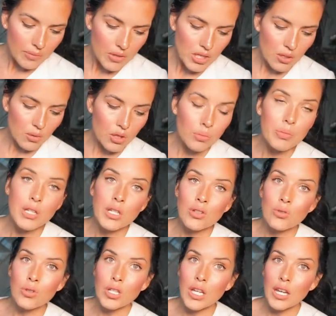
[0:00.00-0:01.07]
So they're being
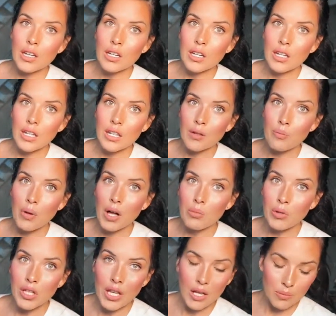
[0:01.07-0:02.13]
created in
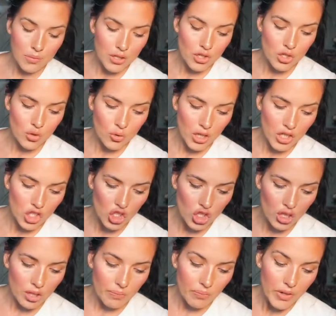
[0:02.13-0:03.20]
public
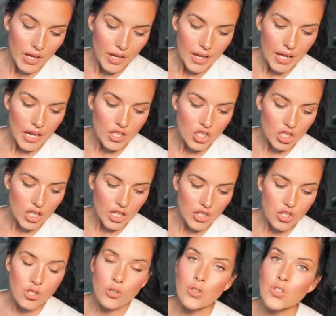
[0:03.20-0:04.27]
administration,
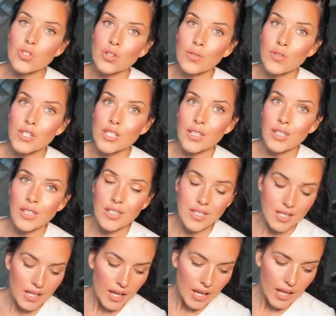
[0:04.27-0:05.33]
educational
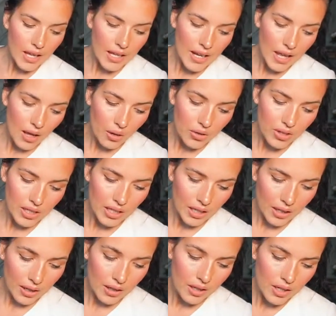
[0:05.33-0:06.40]
services, and
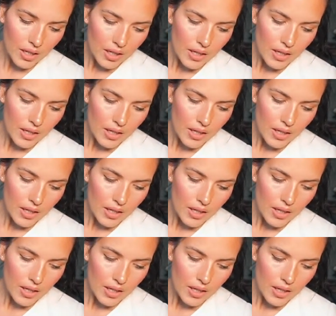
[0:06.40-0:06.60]
healthcare.